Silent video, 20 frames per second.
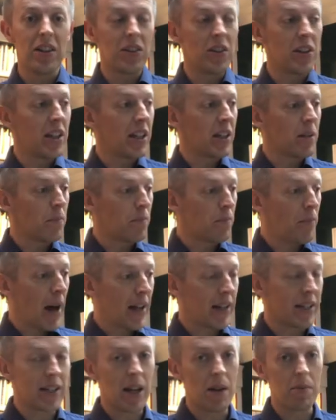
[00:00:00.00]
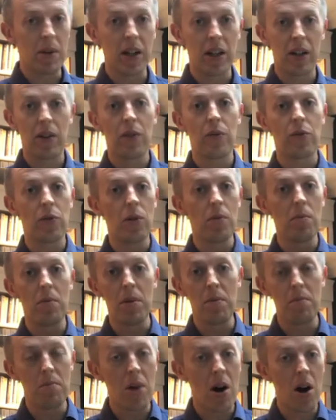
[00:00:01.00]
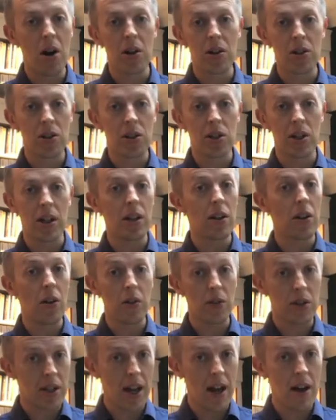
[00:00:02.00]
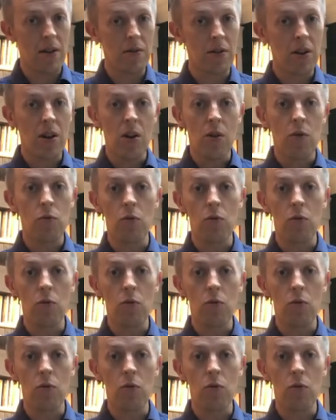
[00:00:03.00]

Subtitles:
the pandemic from March in lockdown